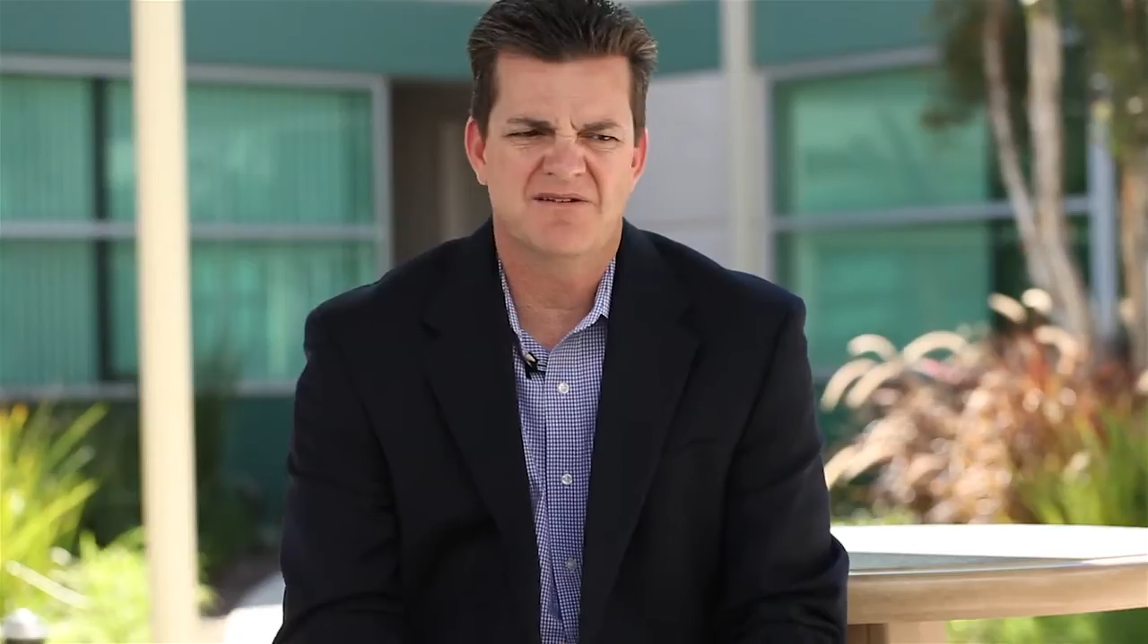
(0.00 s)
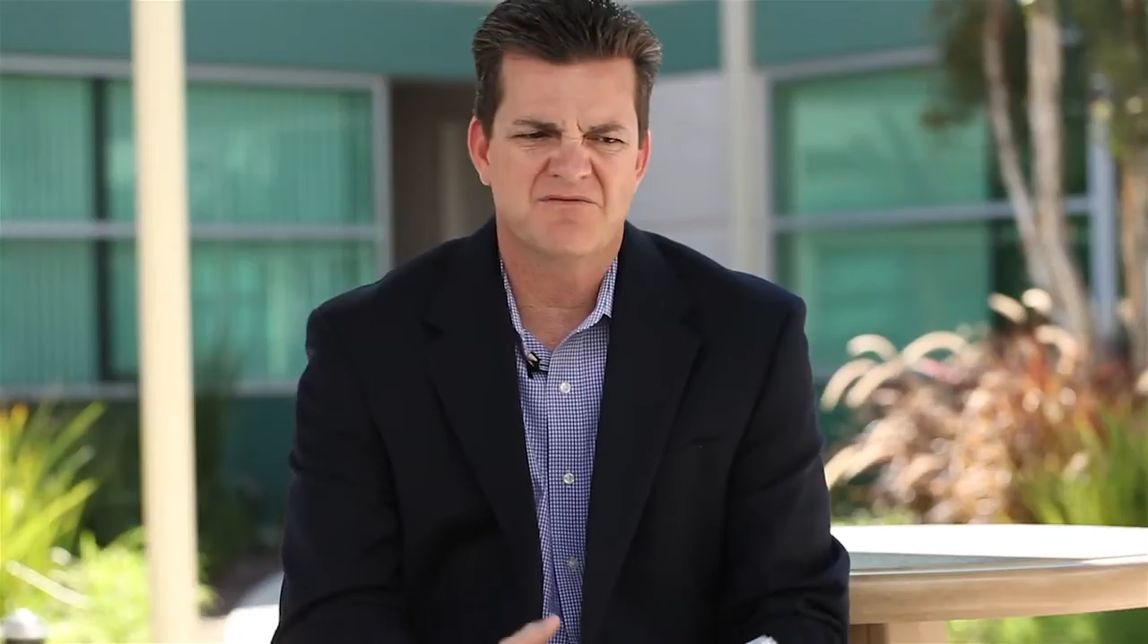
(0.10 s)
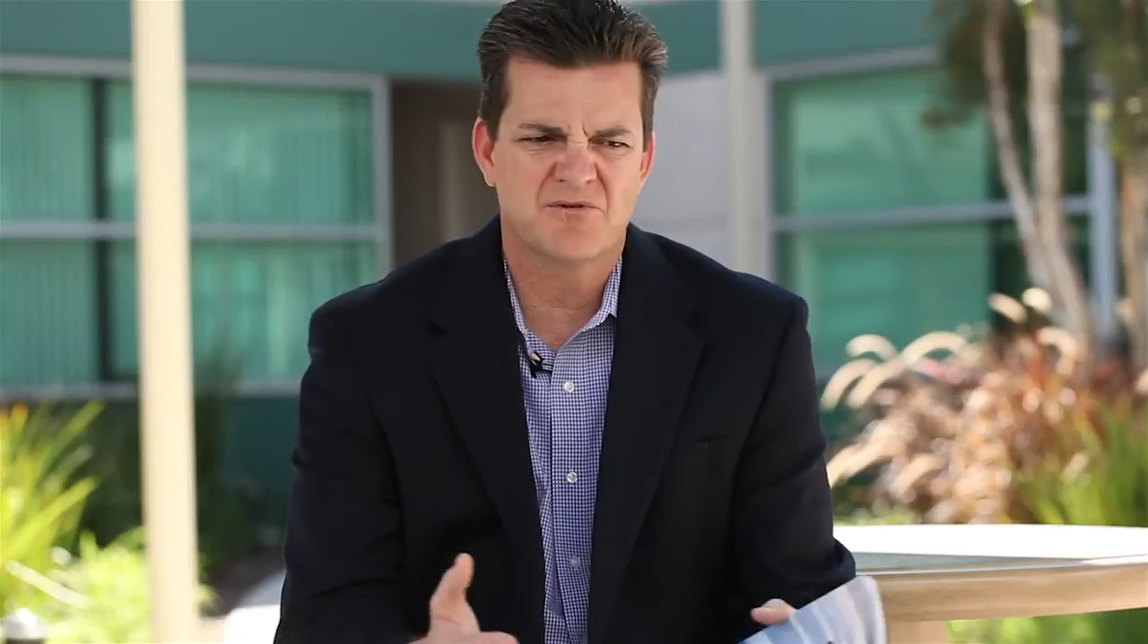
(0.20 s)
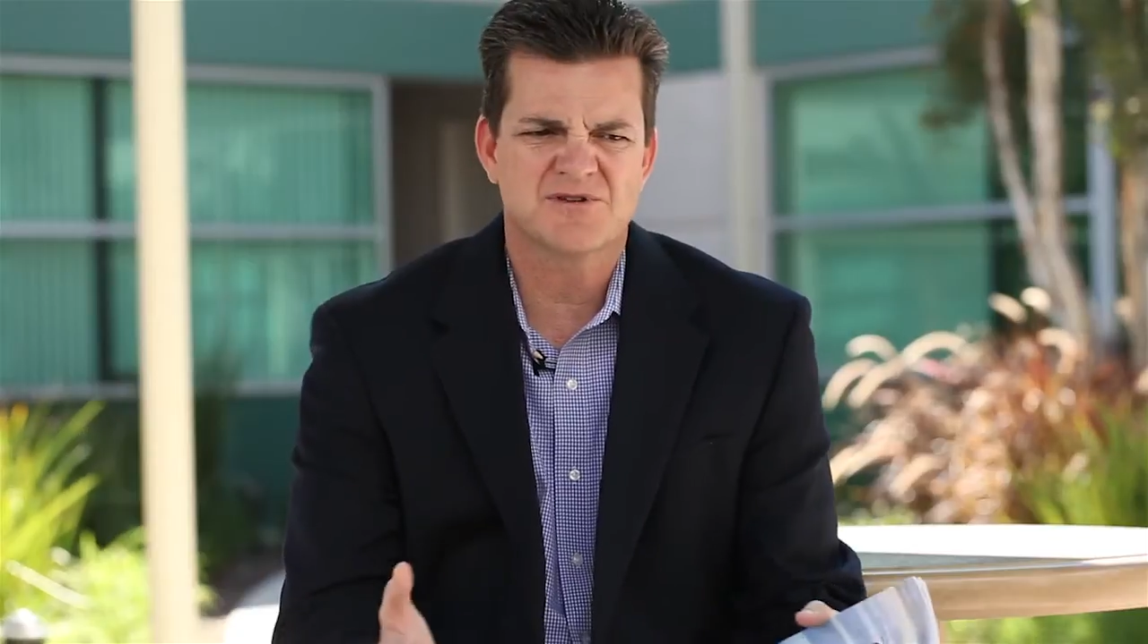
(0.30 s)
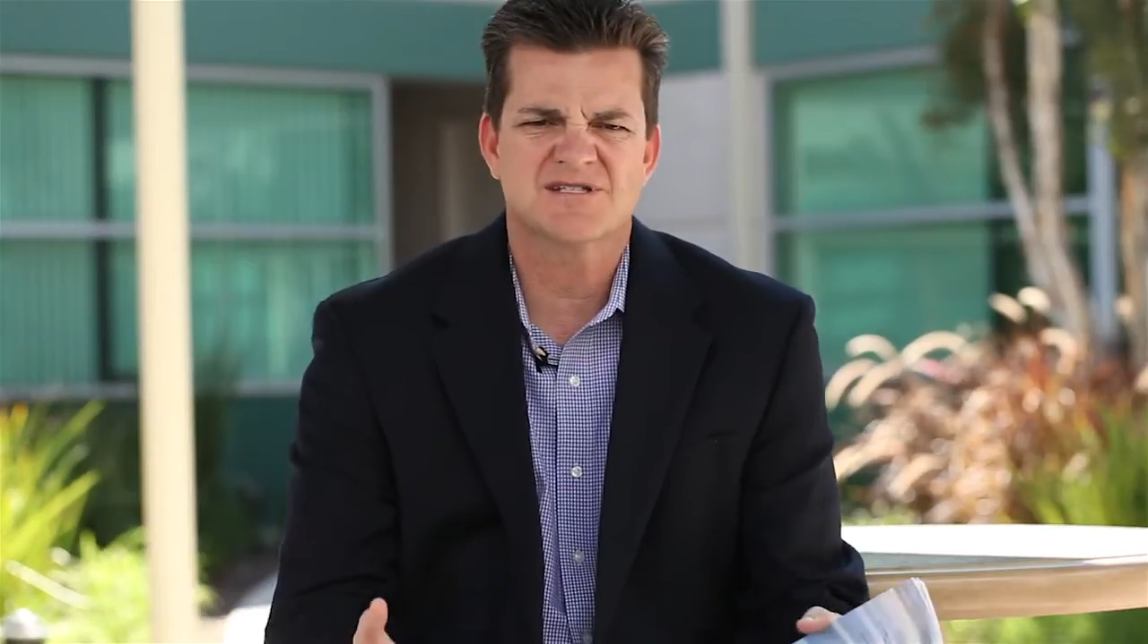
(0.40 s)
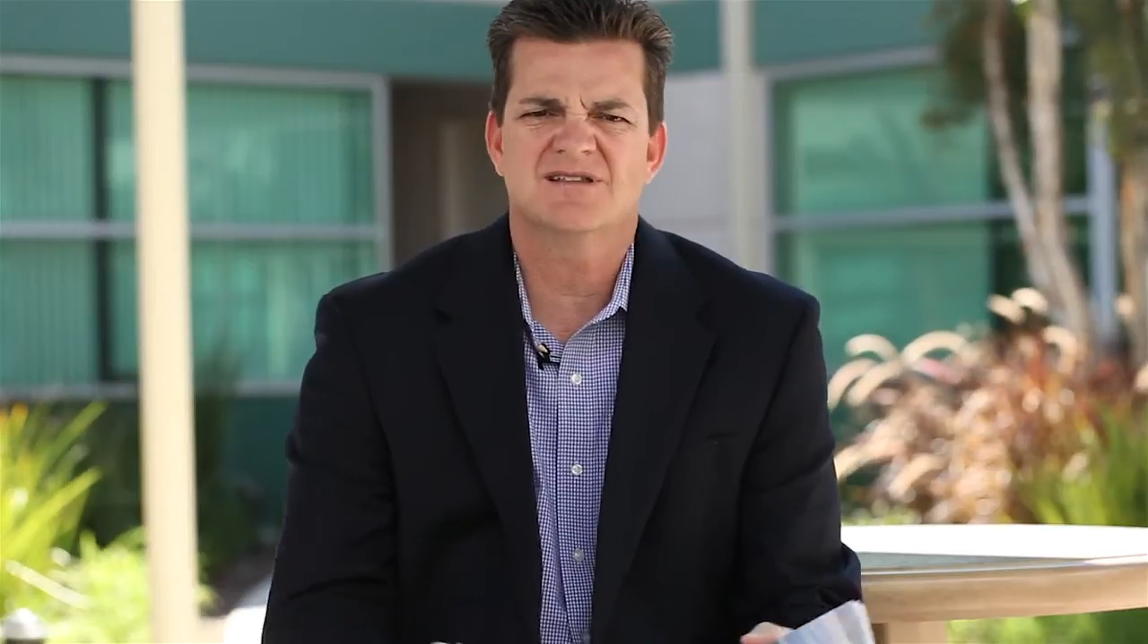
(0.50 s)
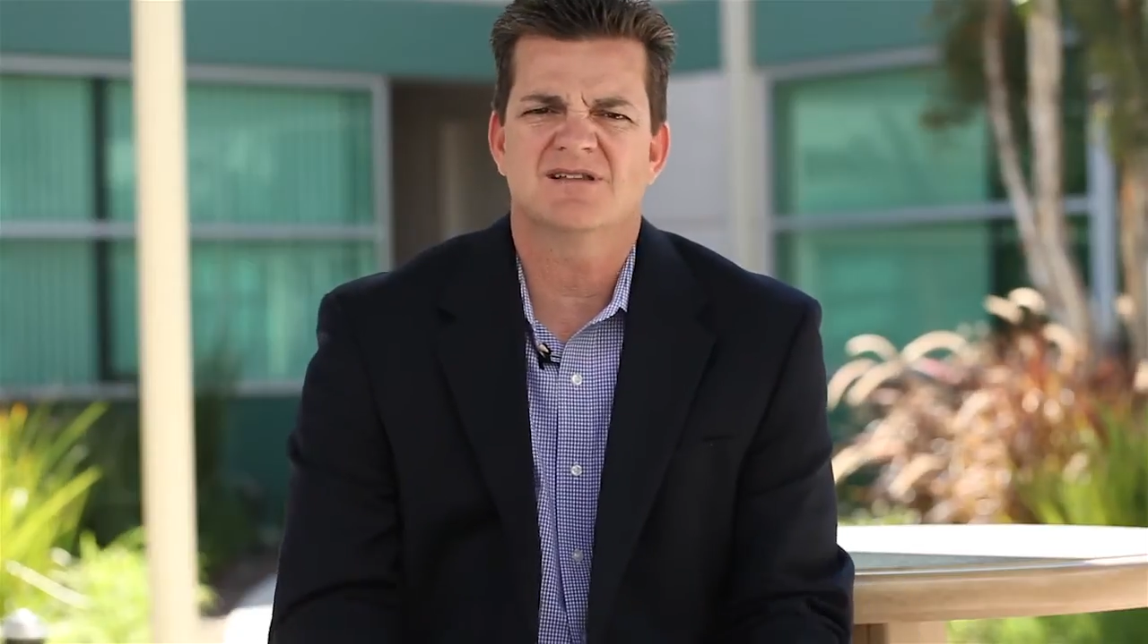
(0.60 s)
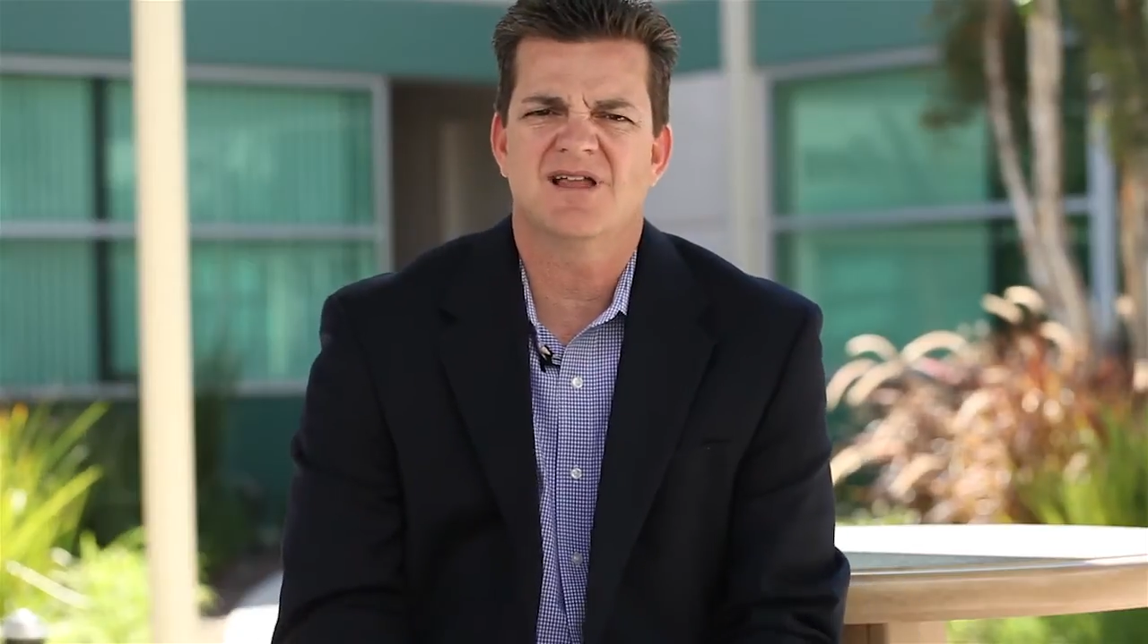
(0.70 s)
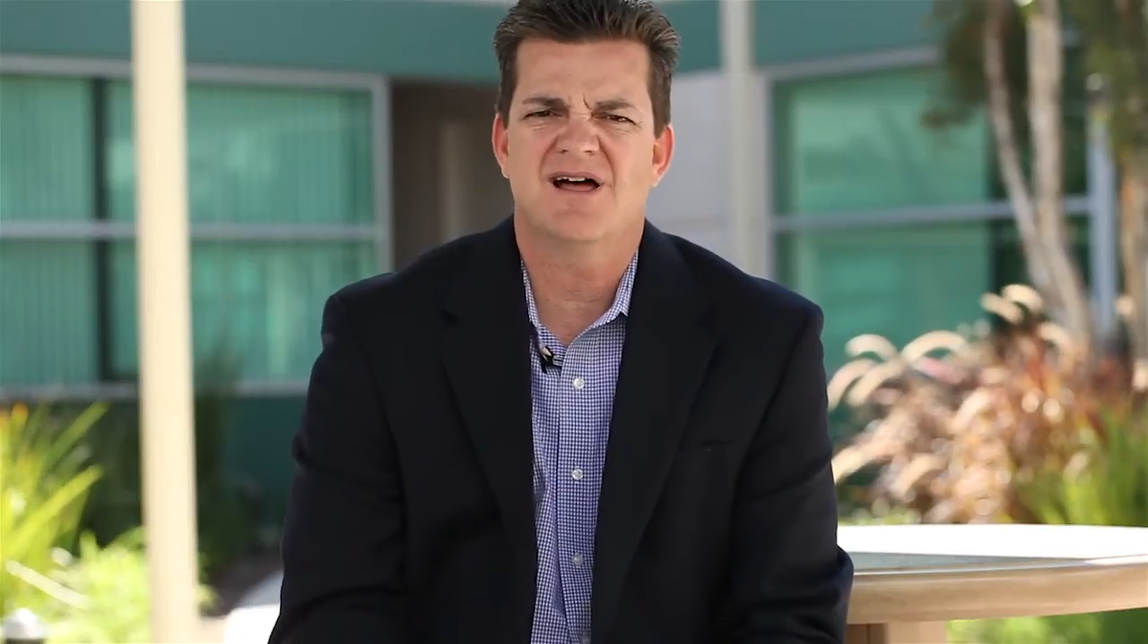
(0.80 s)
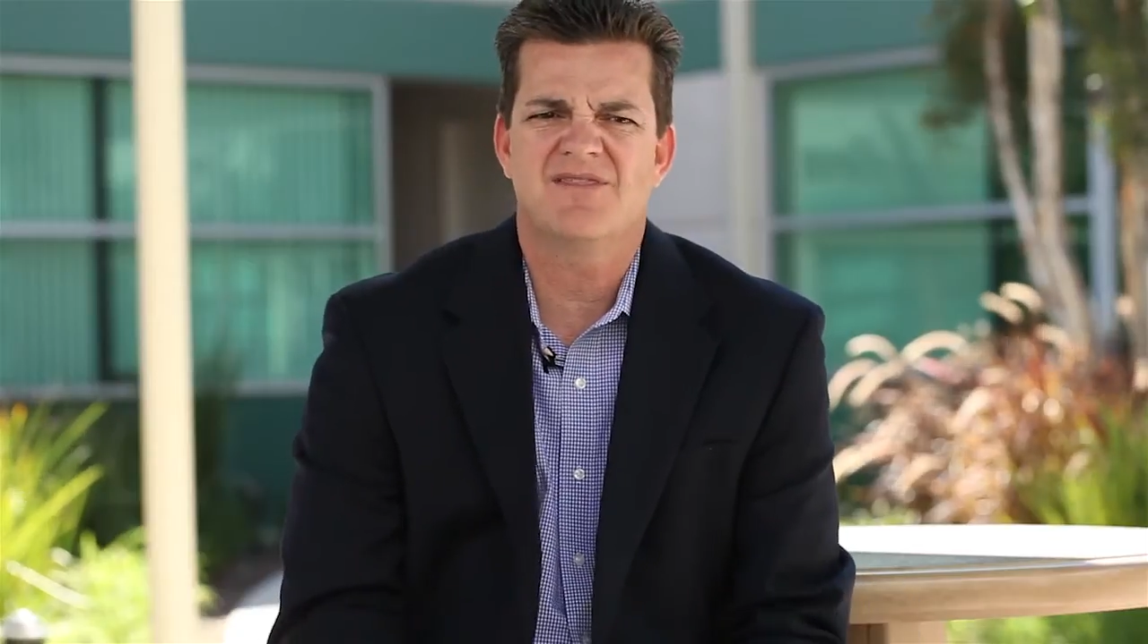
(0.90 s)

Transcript: enforcing the law,